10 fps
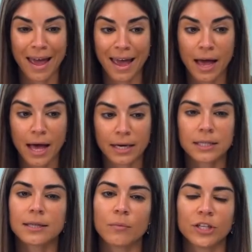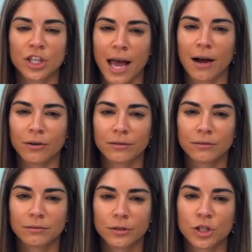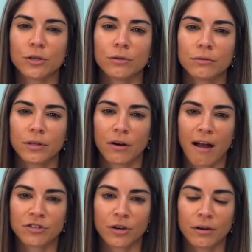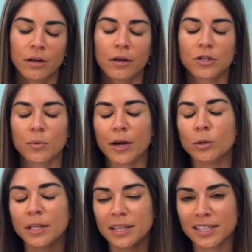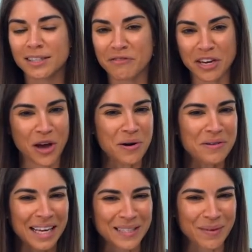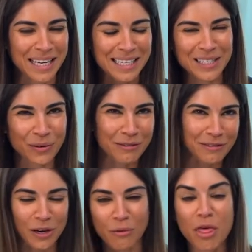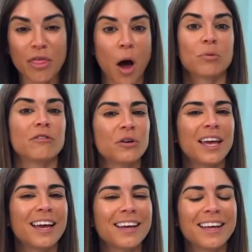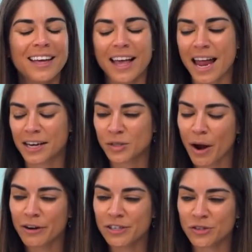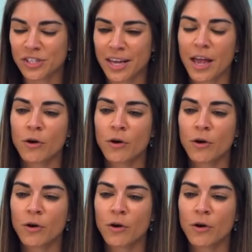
and them reaching out to you thereafter. So I hope that this video has been sort of, you know, thought provoking and inspires you to say,